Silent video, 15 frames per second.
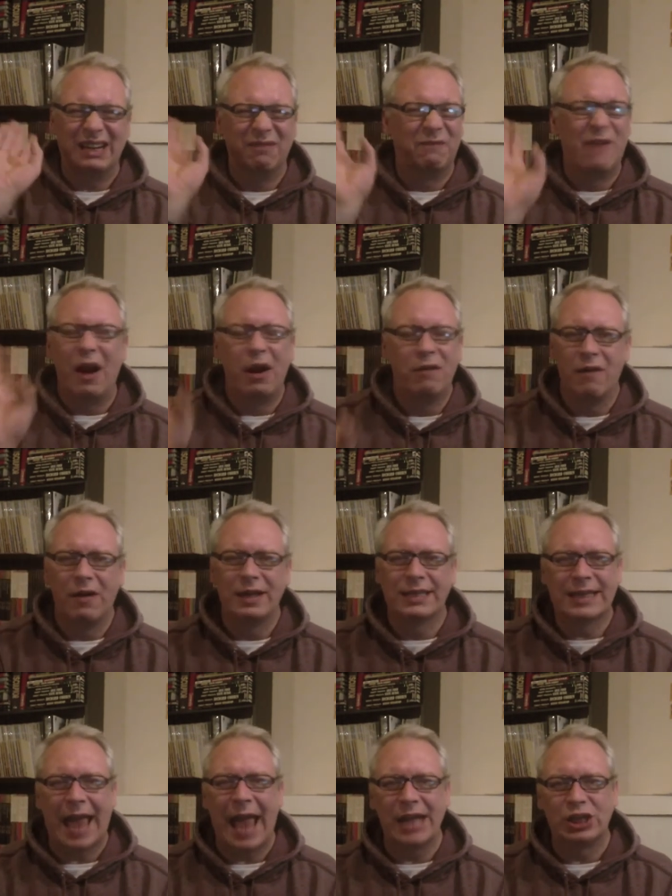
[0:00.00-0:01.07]
very, very
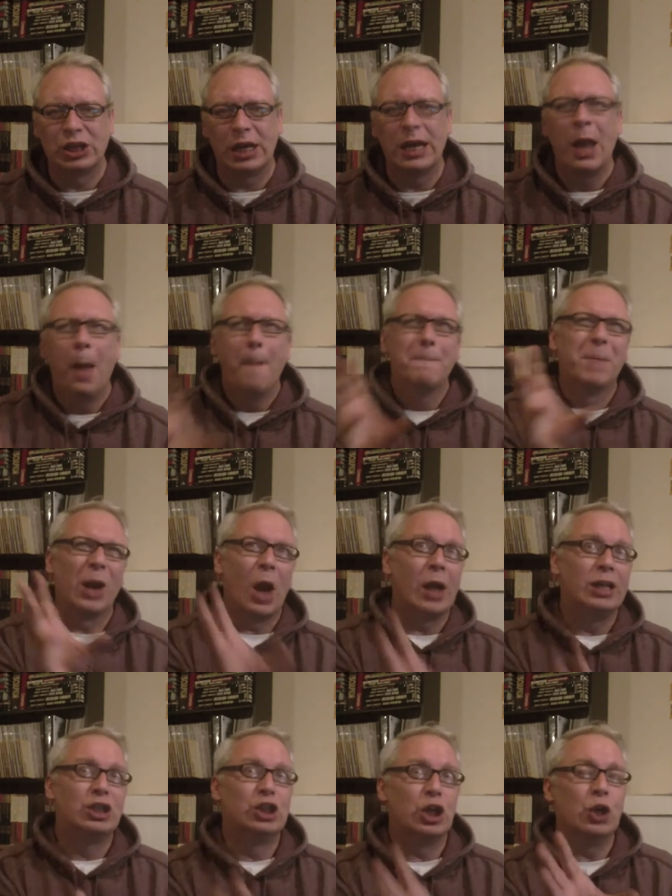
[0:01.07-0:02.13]
sketchy. But
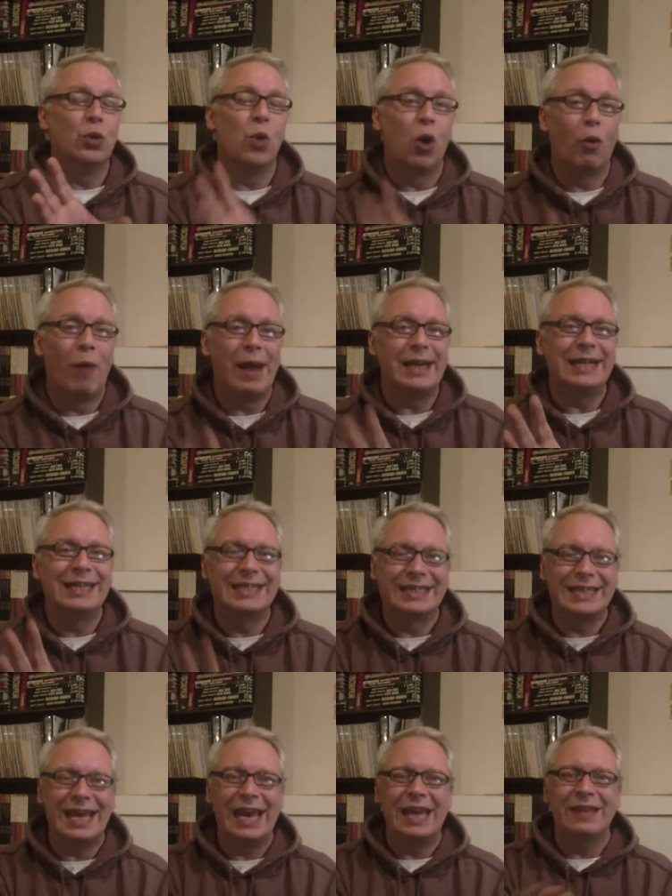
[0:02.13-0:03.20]
I do already
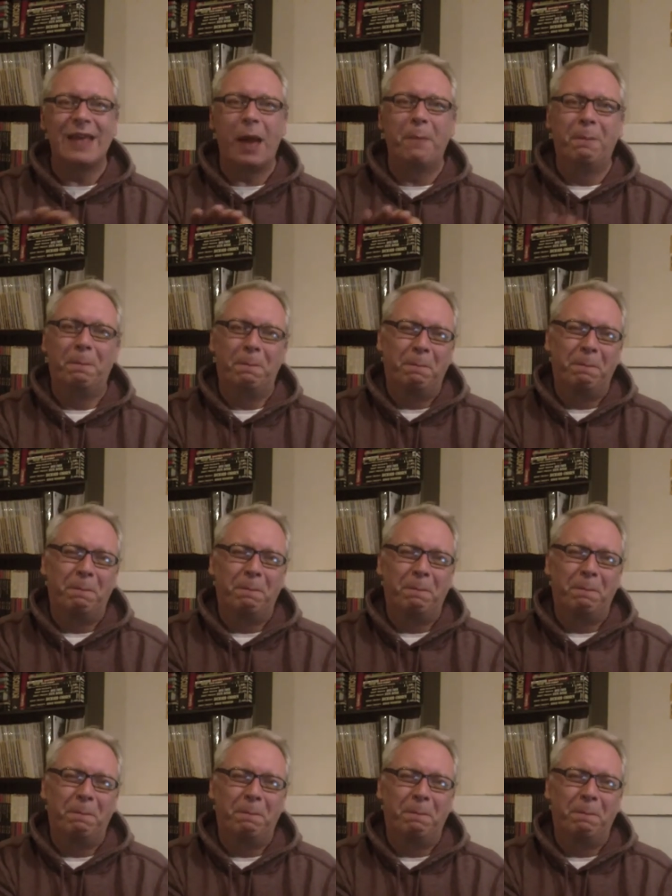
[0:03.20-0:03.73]
see they're